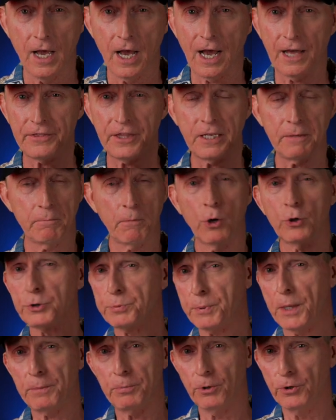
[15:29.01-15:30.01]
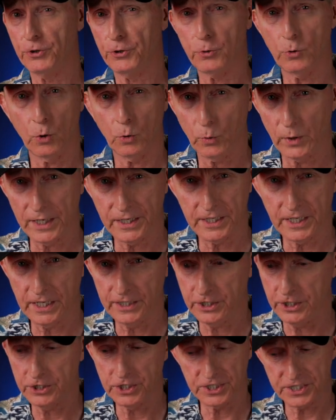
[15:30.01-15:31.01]
I think most people do what we
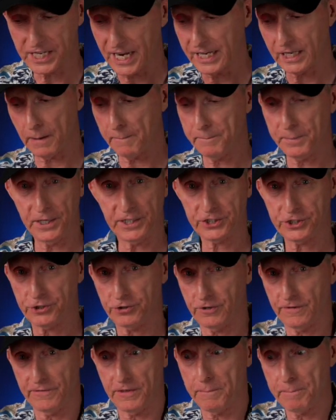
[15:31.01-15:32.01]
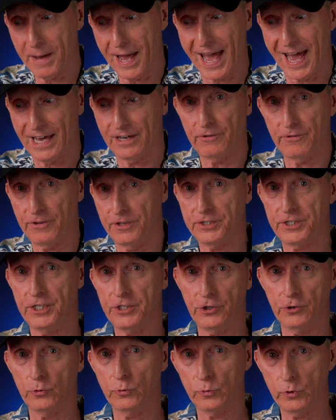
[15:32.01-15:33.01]
did. You just take a picture of the patter that's
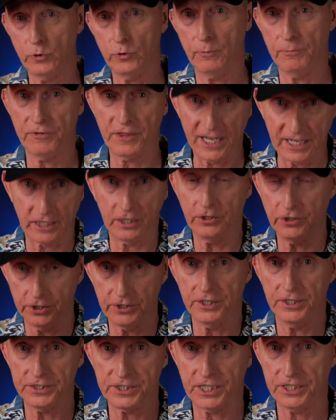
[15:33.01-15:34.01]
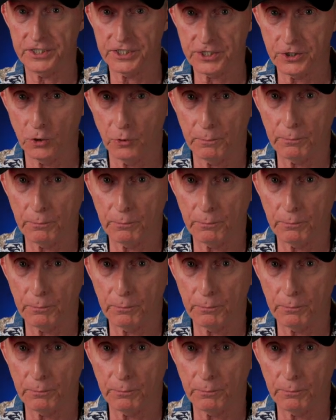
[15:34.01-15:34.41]
in your room. Thank goodness they still